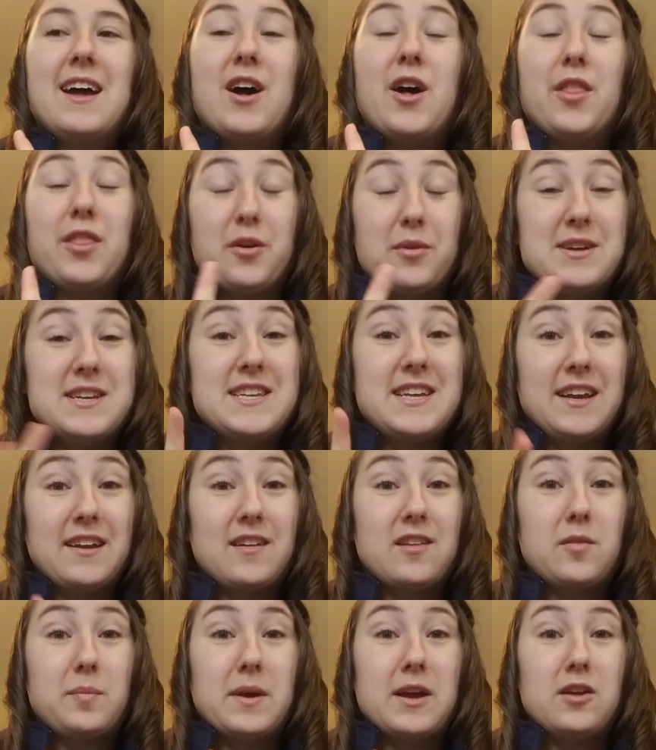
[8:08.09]
although I did
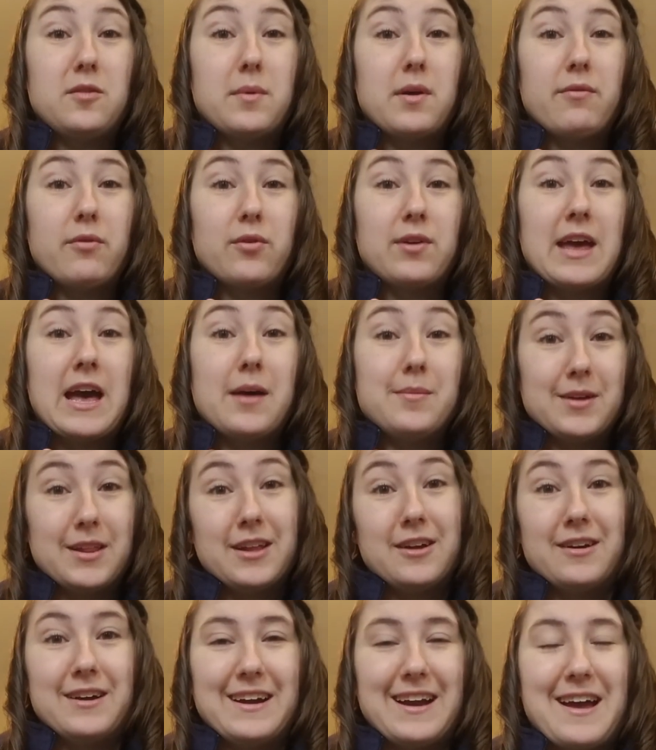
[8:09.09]
expand my
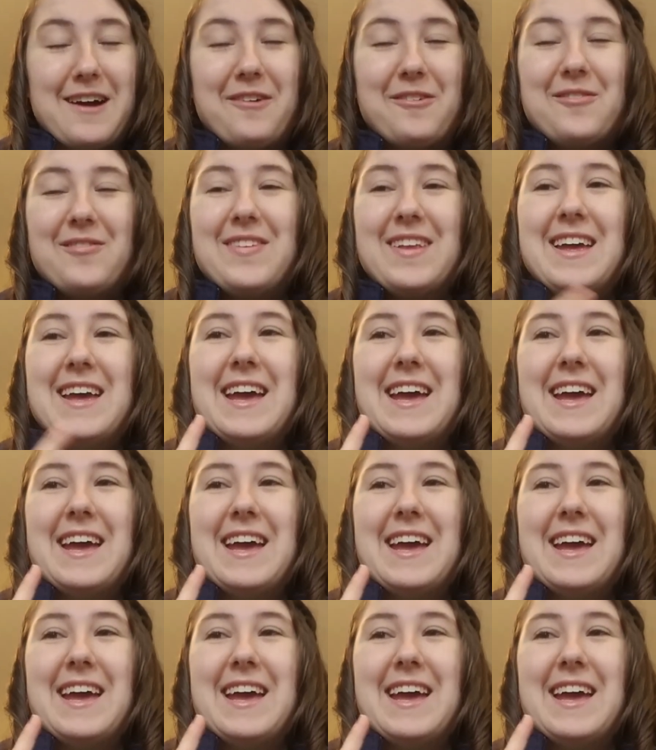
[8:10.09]
vocabulary now,